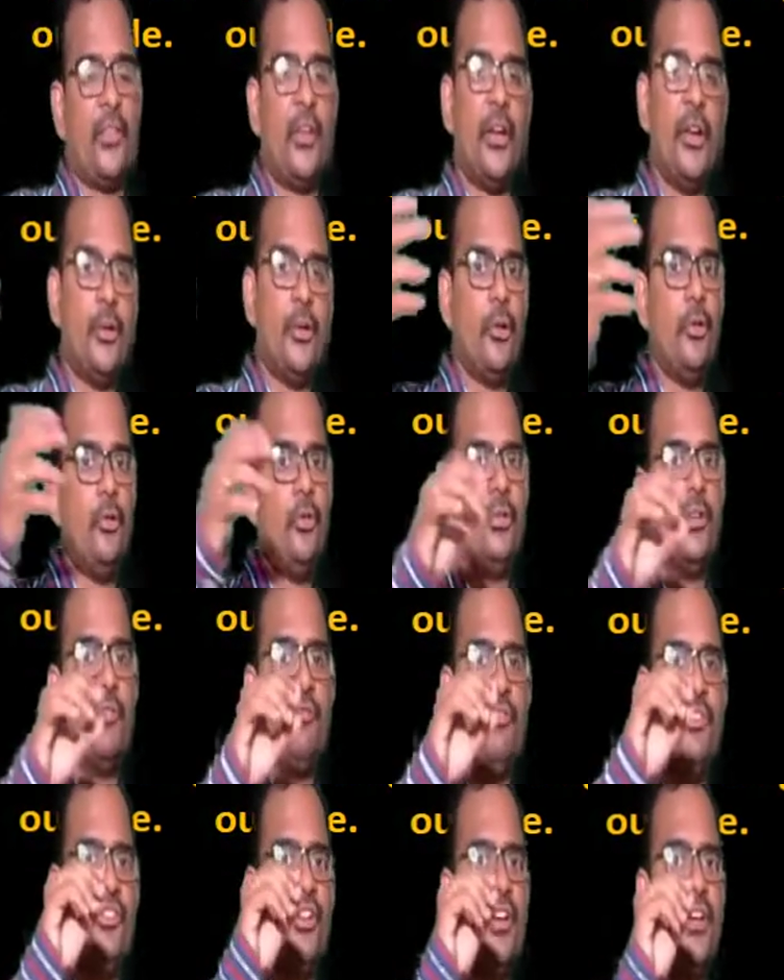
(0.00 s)
As I told you,
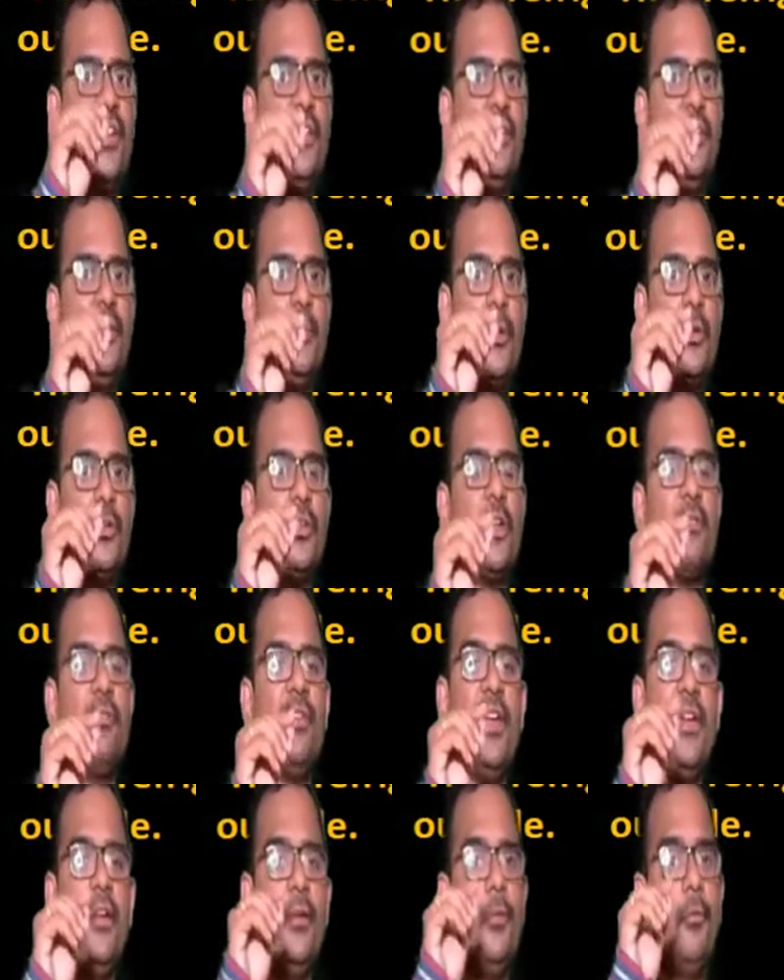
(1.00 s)
refrigerant is similar to
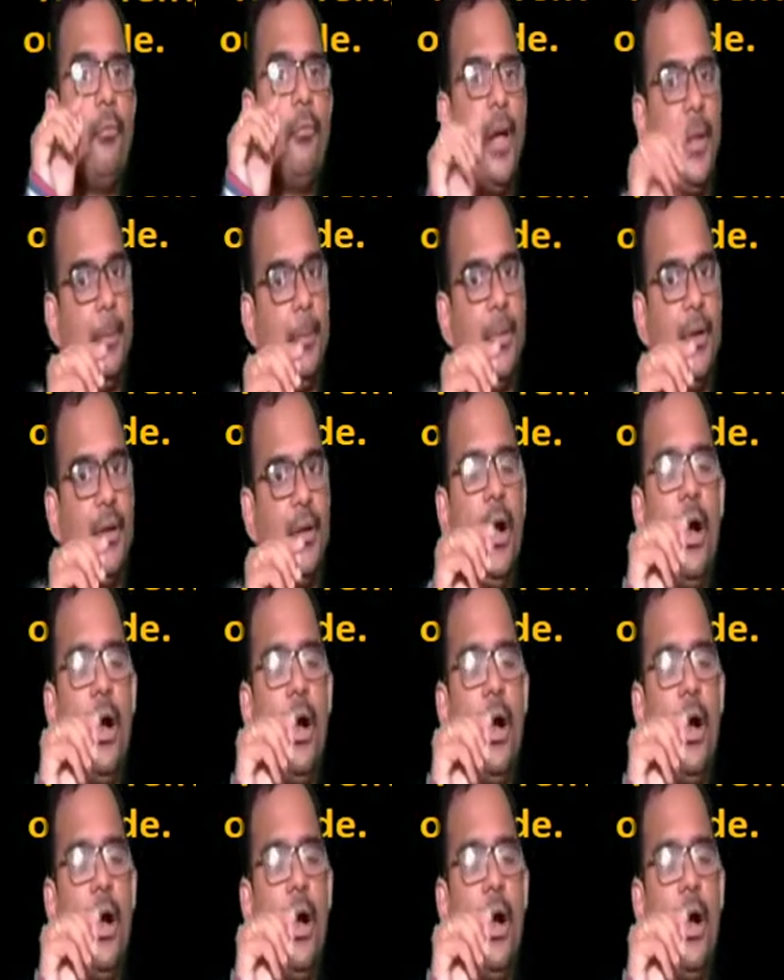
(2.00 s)
a wipe.